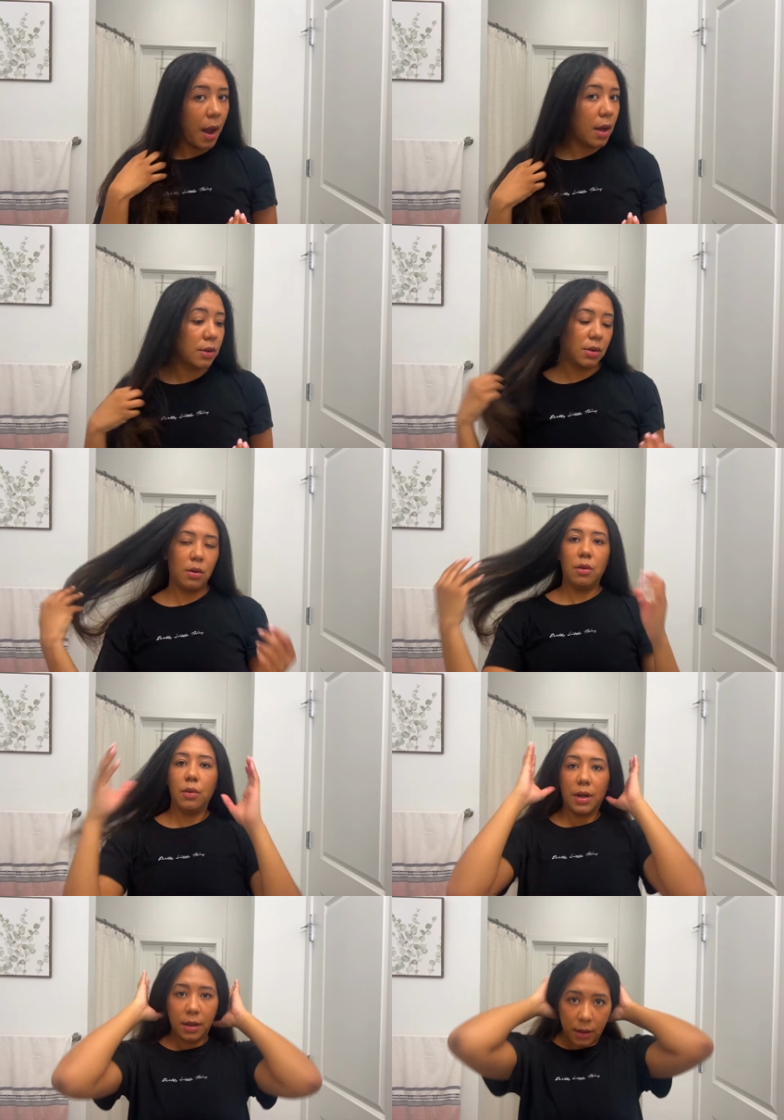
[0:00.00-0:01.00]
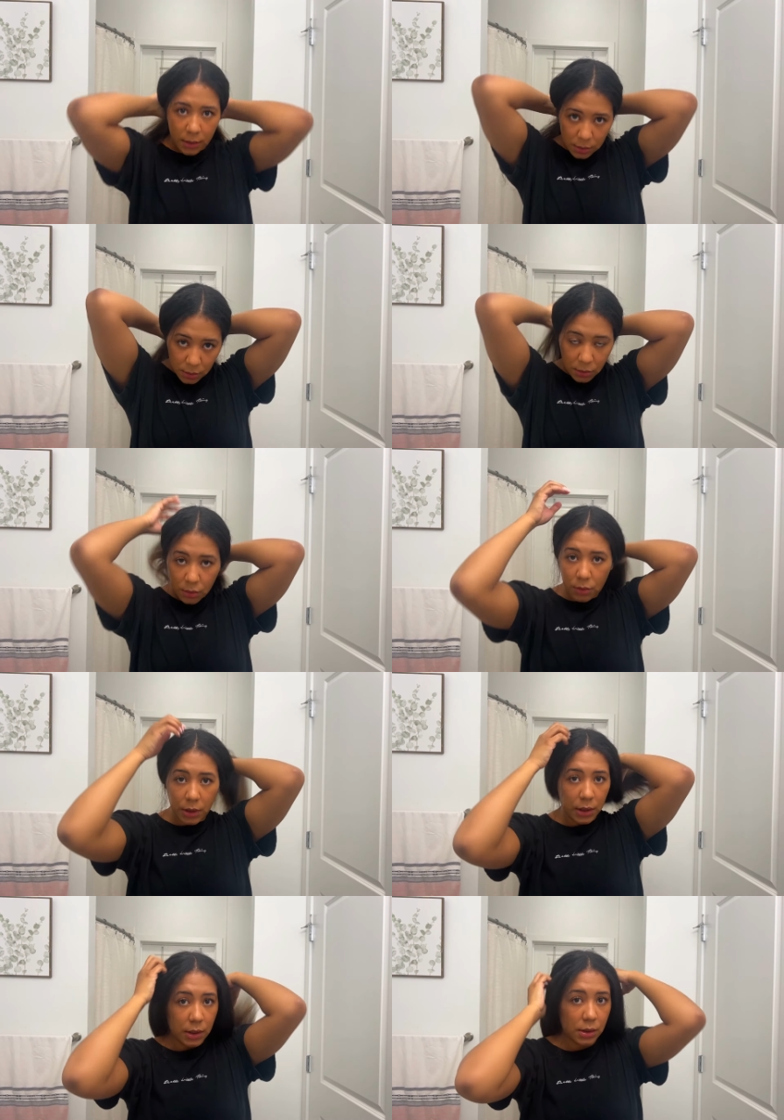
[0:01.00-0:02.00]
So what I like to do
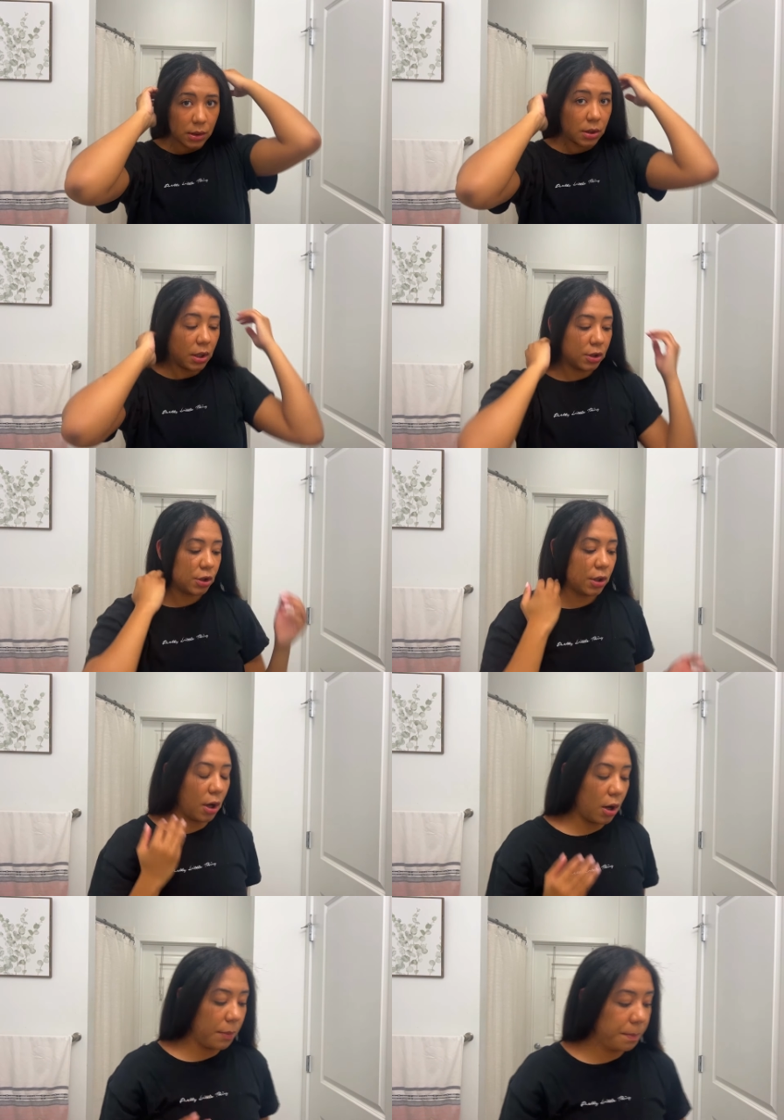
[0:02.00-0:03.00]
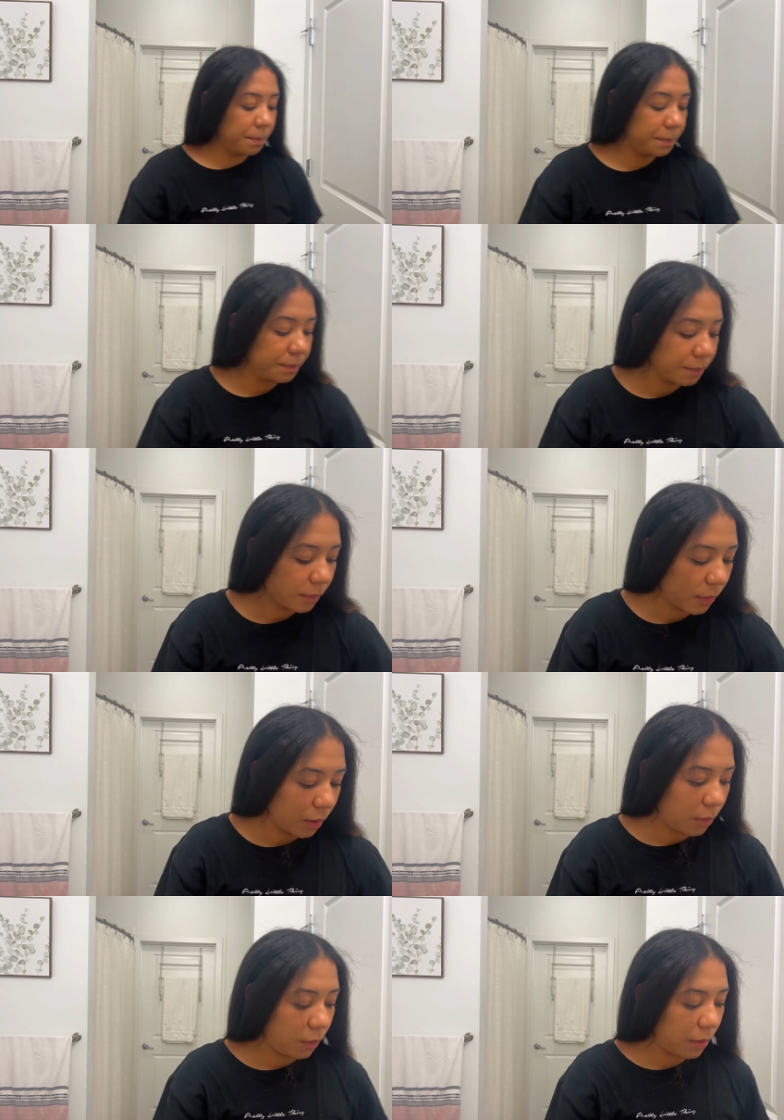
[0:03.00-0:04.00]
is touch it up
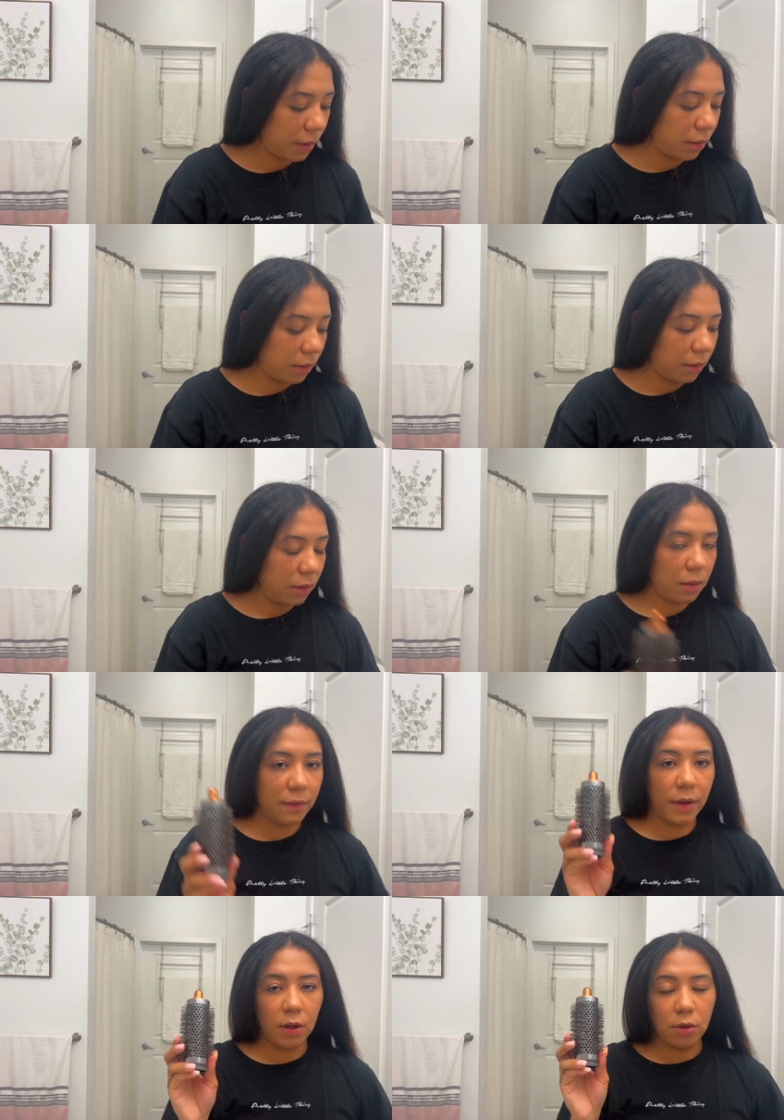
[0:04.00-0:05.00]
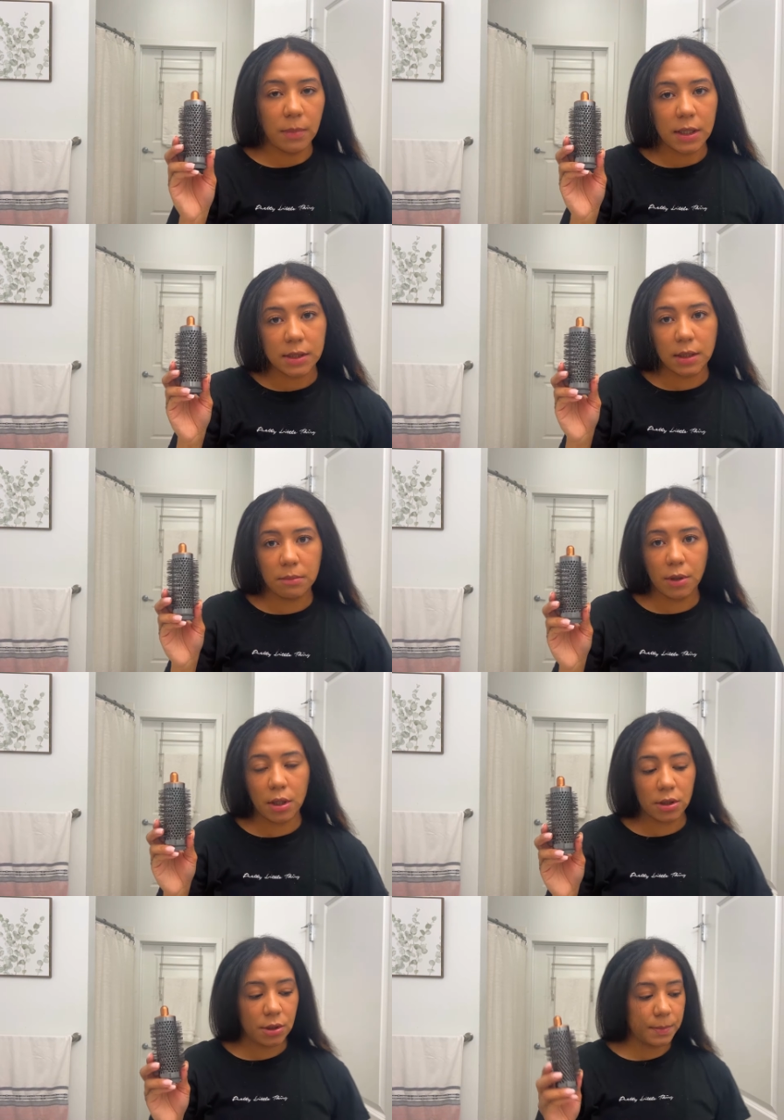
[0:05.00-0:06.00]
with the volumizing
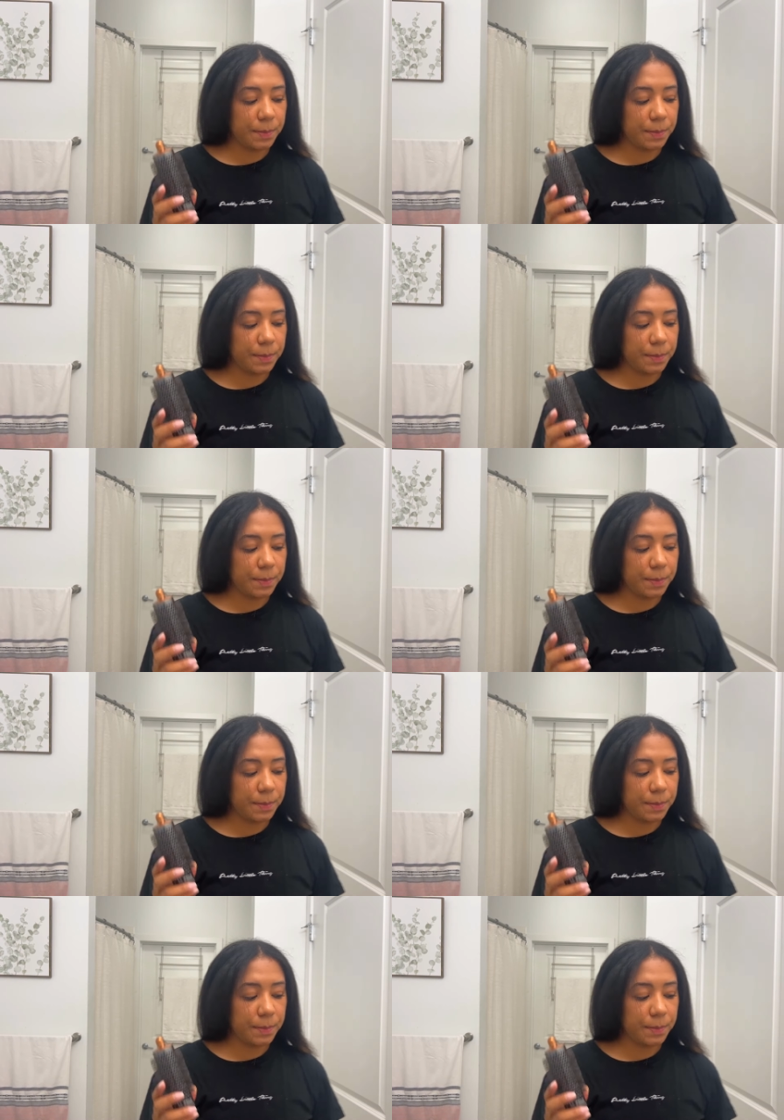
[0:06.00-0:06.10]
brush.